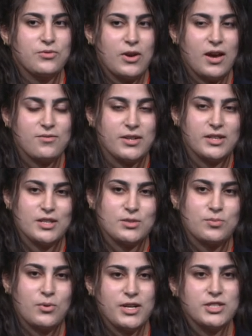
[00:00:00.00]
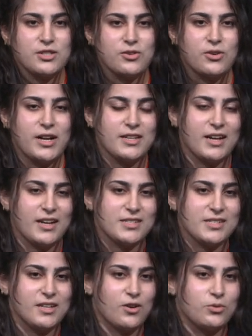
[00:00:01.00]
you have any inspiration or any
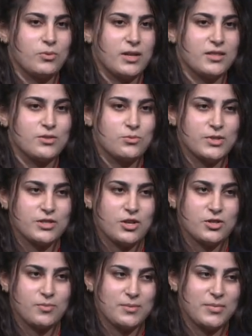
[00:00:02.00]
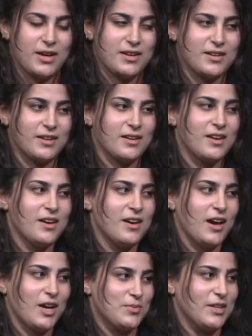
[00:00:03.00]
idea on where this research might be heading,
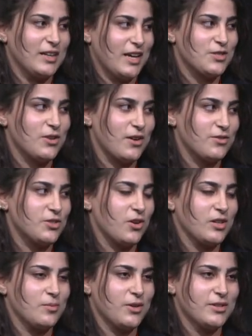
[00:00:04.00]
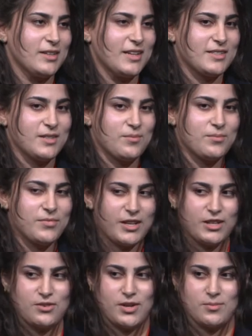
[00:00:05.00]
I'd be glad to have a talk about it later. Thank you very